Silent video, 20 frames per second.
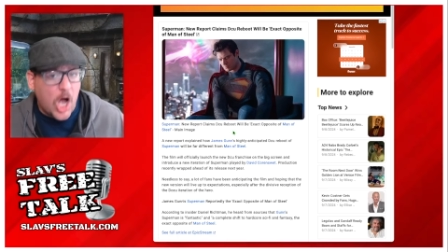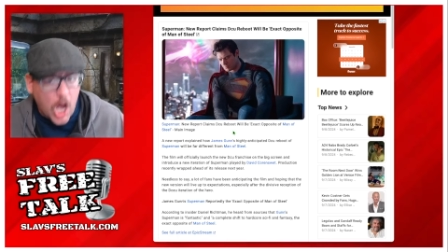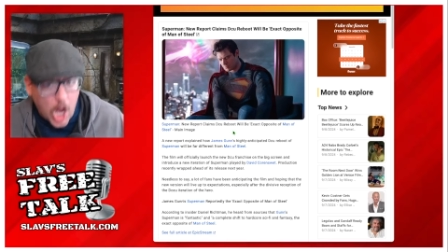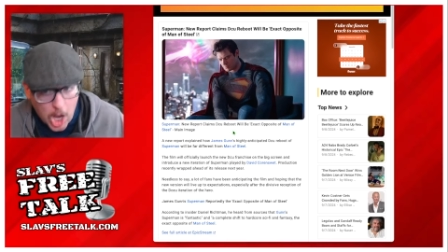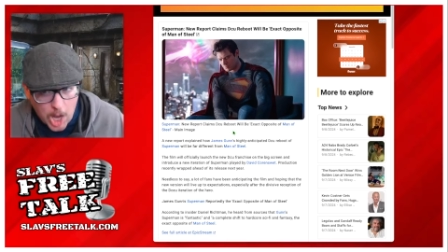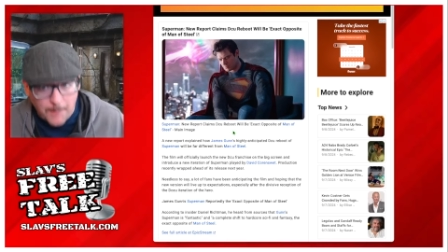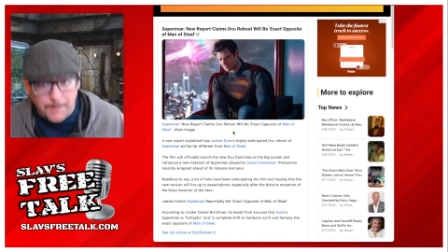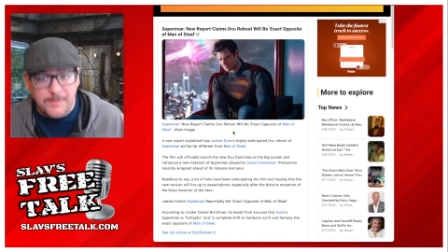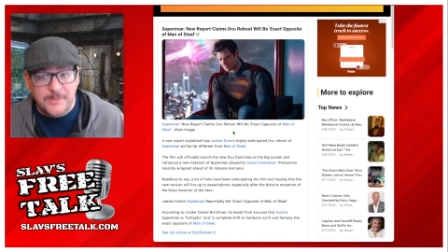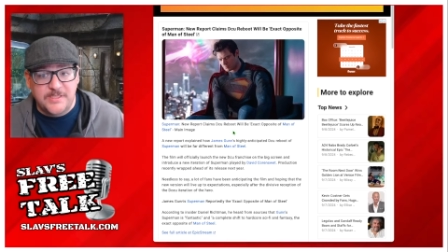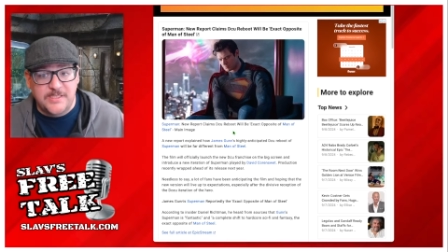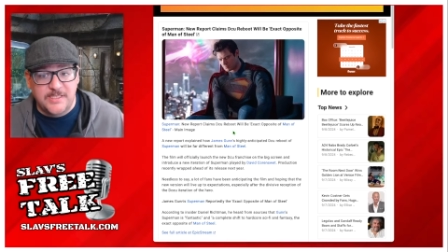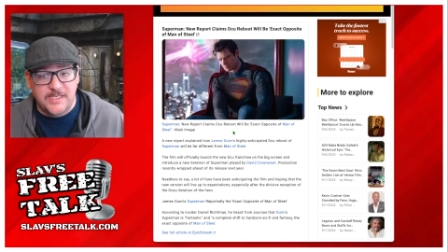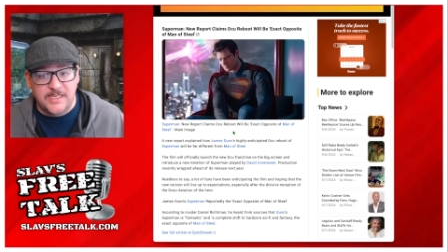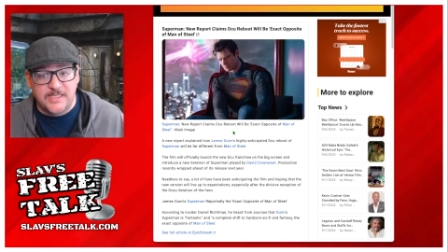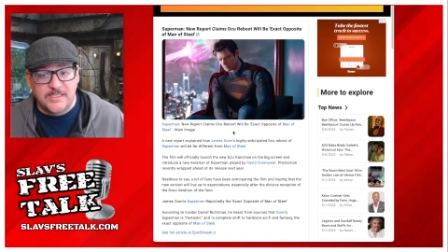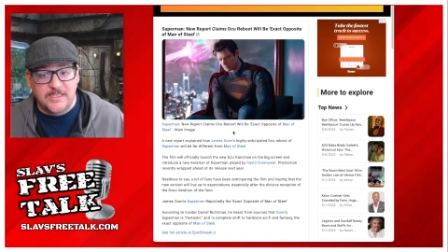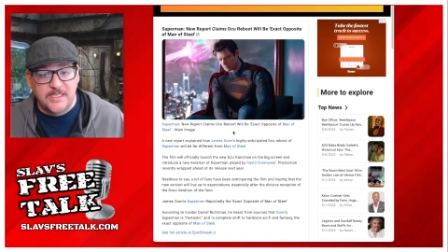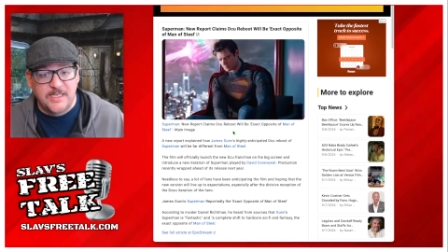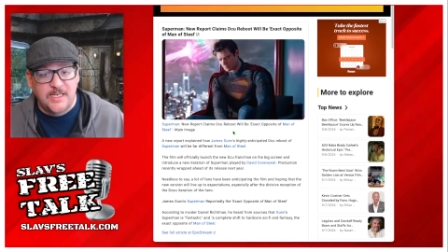
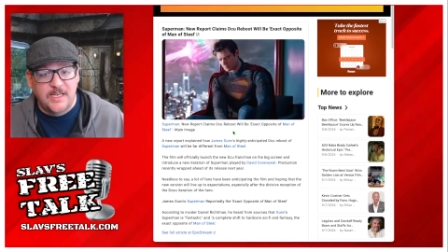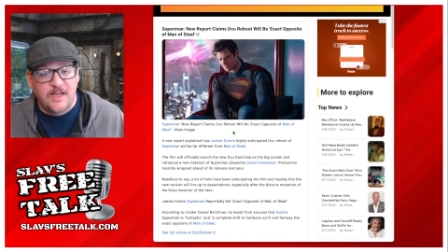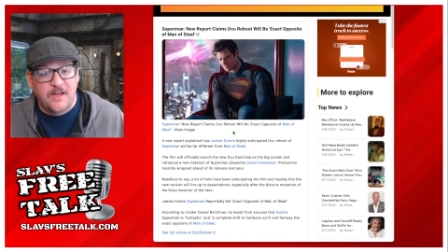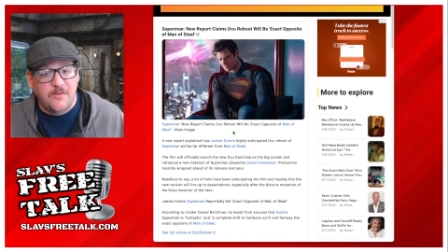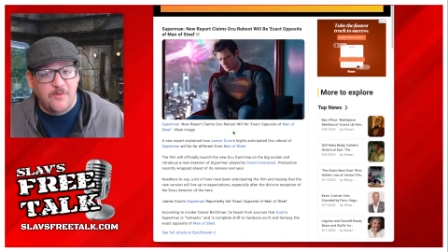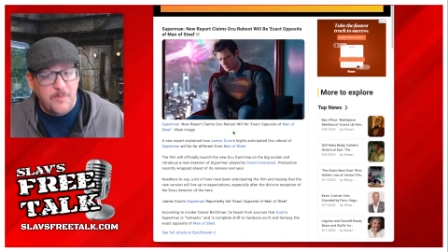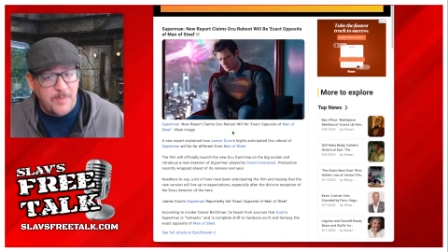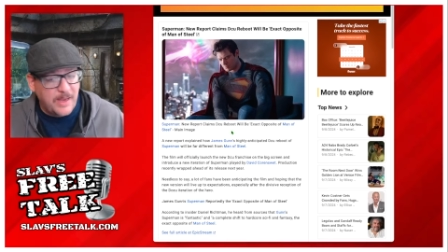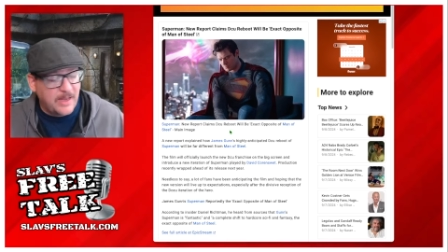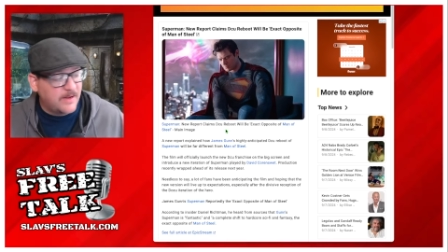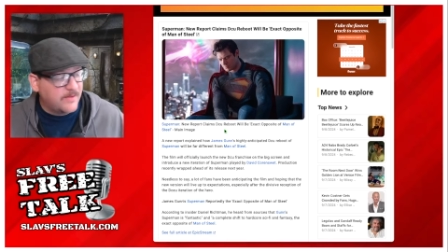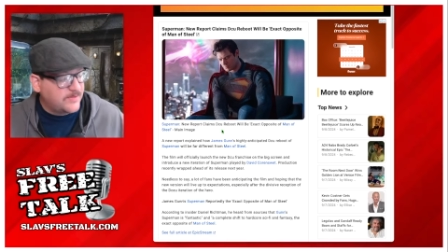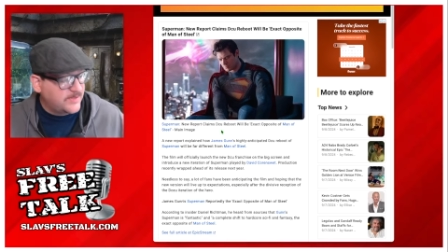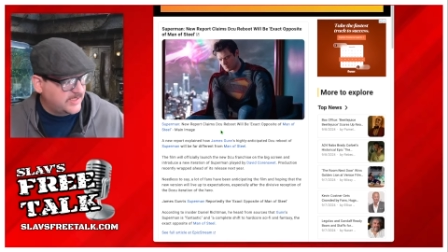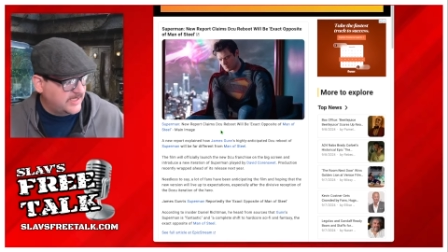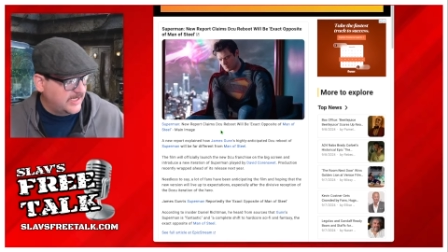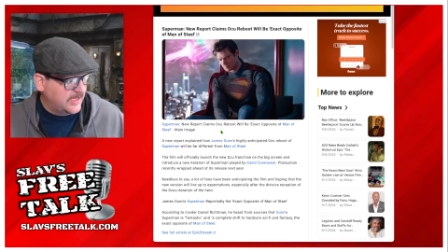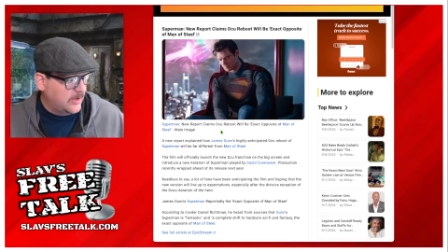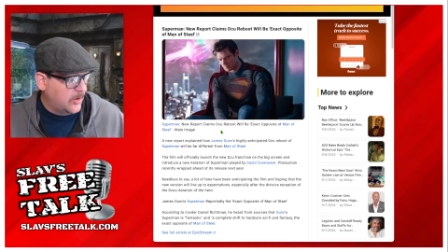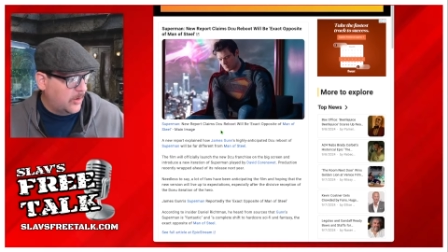opposite of Man of
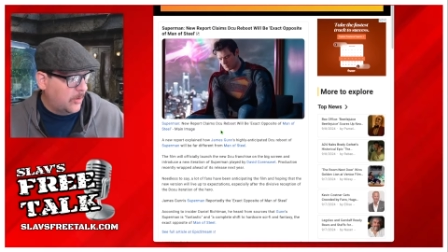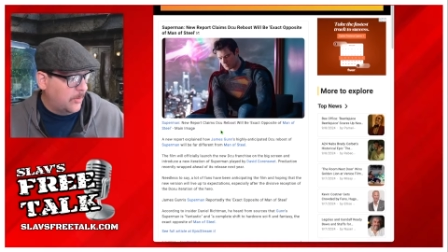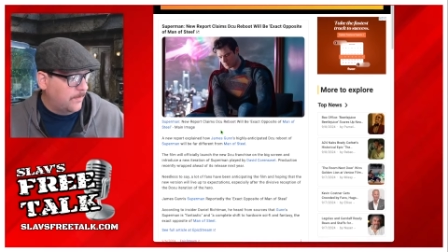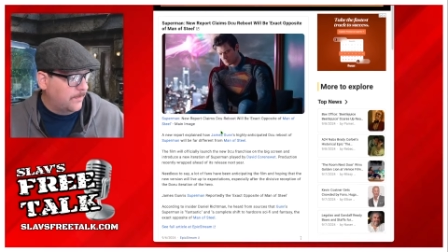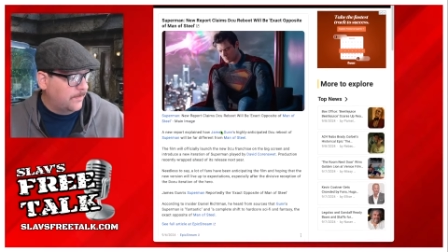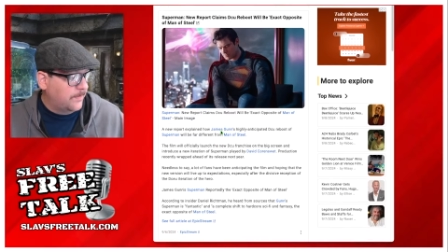Steel.